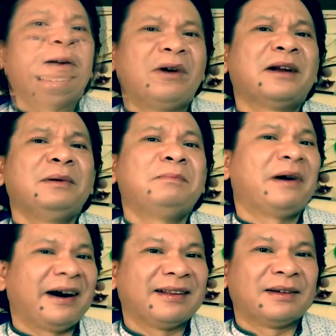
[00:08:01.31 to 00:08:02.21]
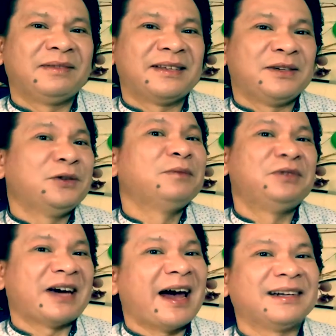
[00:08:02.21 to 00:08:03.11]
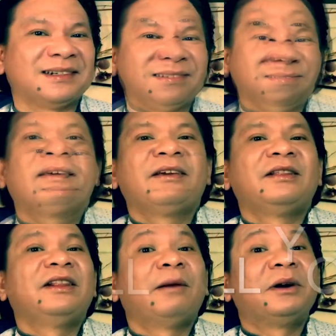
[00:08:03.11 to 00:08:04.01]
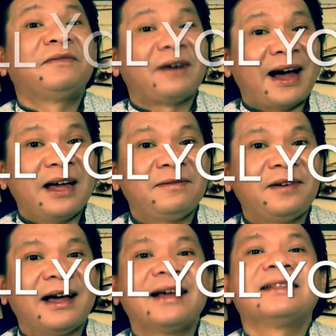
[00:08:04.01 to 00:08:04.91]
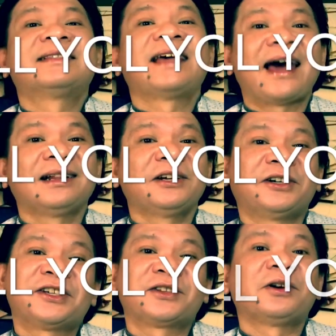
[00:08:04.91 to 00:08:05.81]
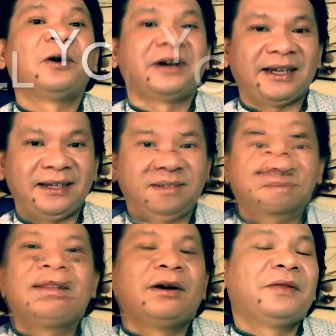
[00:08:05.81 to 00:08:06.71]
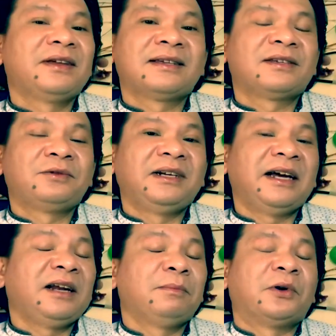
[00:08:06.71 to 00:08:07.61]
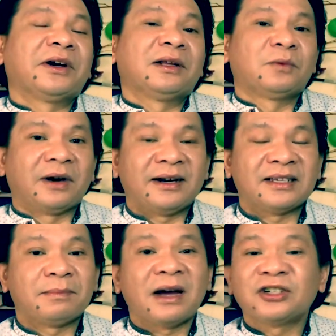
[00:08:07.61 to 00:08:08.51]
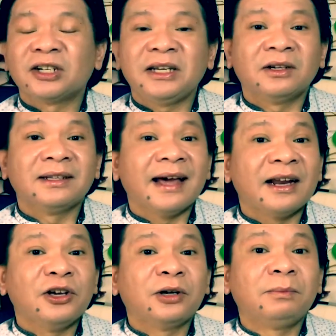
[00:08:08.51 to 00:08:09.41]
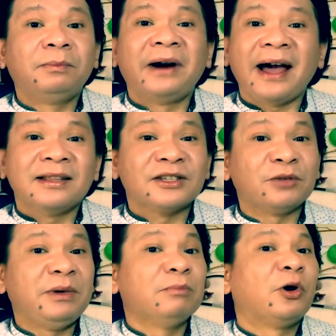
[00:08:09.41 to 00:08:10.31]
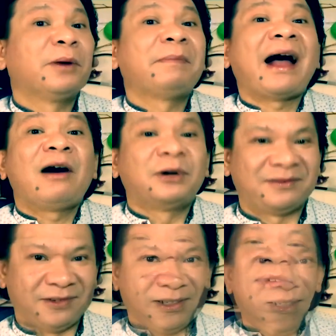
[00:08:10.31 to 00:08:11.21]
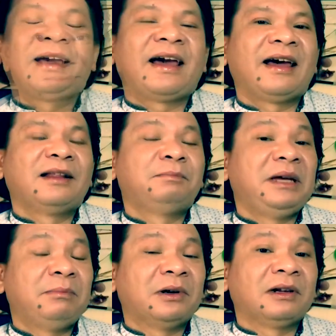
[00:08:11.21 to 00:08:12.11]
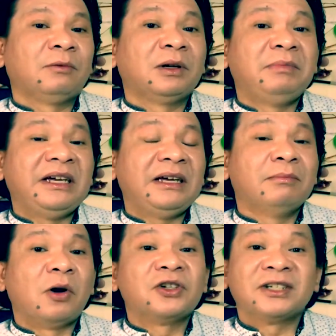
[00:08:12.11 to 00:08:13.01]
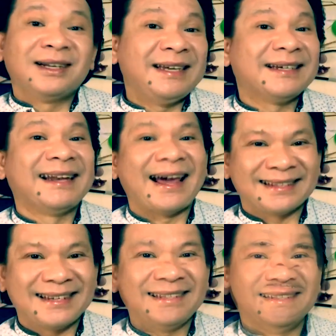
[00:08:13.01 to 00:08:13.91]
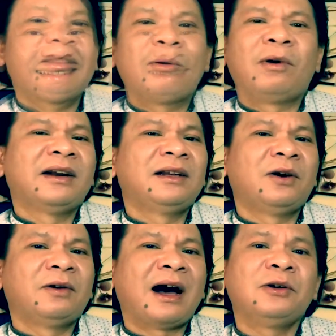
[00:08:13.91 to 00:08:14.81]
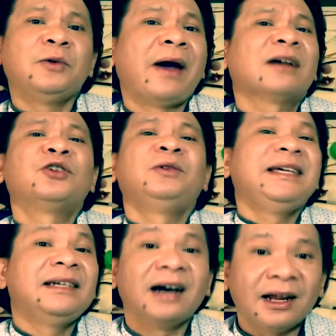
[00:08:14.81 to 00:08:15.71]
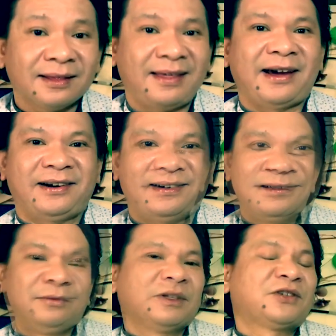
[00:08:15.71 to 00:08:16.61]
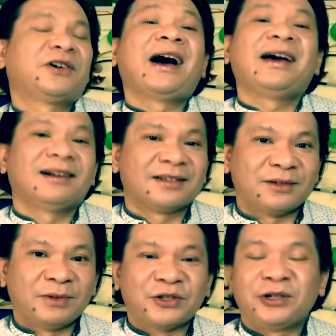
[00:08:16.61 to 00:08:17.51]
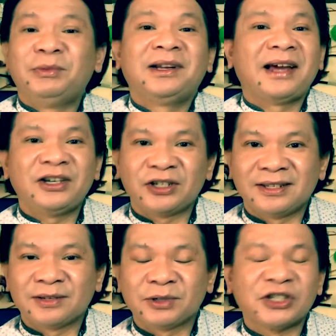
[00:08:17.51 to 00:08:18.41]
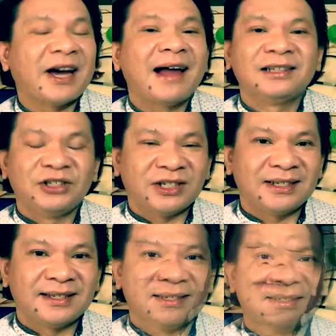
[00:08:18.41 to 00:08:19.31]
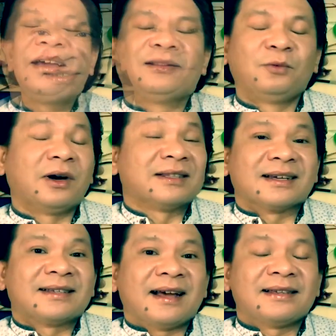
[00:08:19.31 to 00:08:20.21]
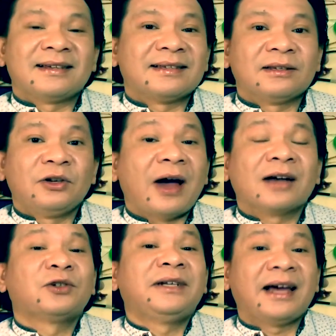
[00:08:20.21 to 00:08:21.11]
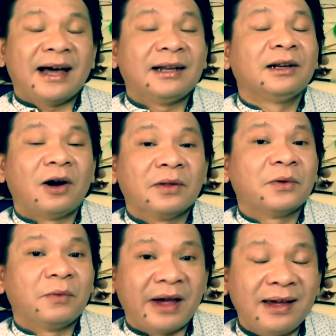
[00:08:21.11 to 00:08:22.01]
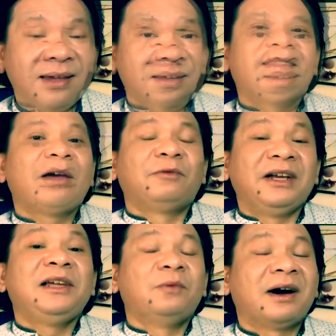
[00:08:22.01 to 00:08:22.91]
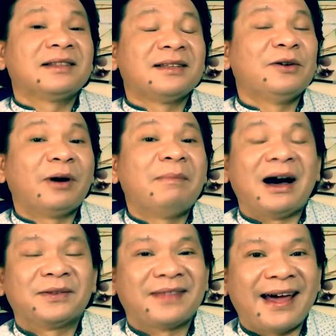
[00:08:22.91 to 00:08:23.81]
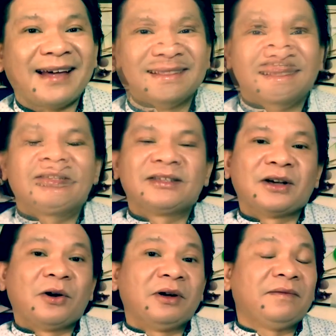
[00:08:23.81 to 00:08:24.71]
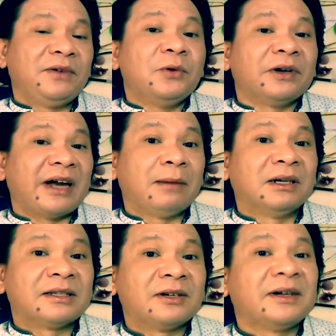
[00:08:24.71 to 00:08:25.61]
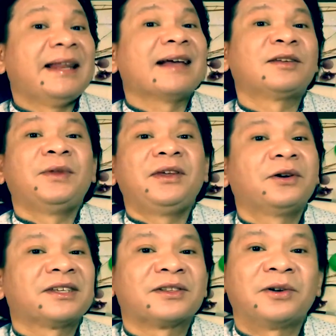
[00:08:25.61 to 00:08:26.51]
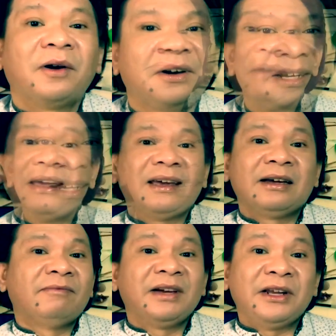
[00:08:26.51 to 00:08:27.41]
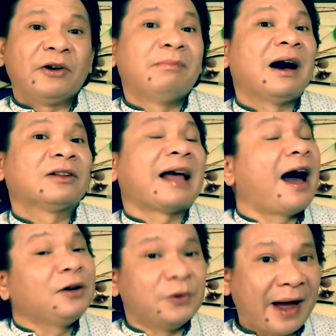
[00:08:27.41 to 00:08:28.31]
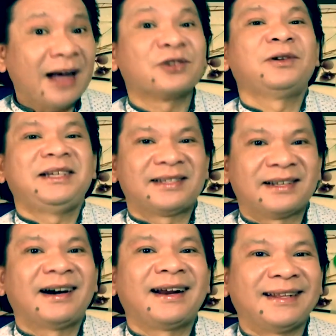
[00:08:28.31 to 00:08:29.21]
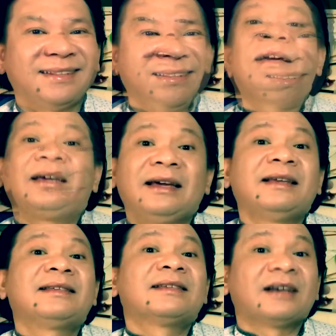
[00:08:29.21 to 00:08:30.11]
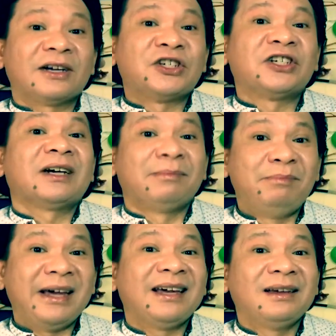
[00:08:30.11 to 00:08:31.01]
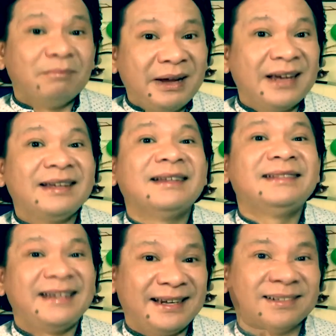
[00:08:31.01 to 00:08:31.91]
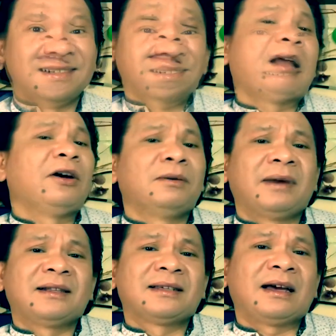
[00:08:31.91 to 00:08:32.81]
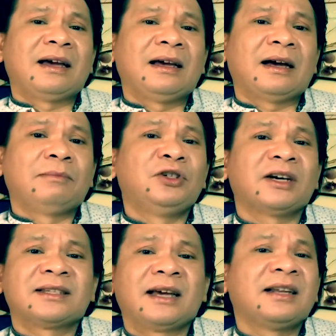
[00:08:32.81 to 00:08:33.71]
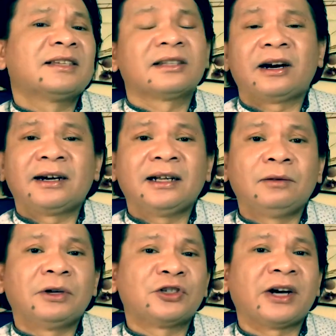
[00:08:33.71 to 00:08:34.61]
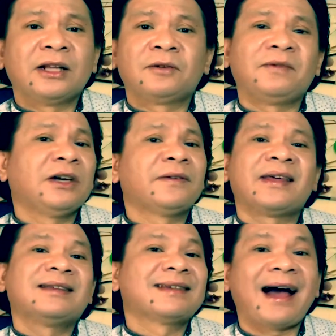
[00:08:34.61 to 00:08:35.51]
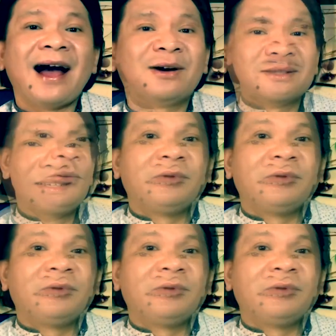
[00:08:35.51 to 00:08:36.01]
I want to be part of this YouTube channel. Number 5, tell your story. Now this is really an important one, especially on getting your brands to be more powerful and people will be emotionally connected. They want to know how you actually got there. What trials, what tribulations, what challenges, and what successes you actually had along the way. They really want to know about that. So if you were able to connect with your story, making a video about how you actually started is such a big deal. Now you might say, I'm just getting started, we're trying to figure things out.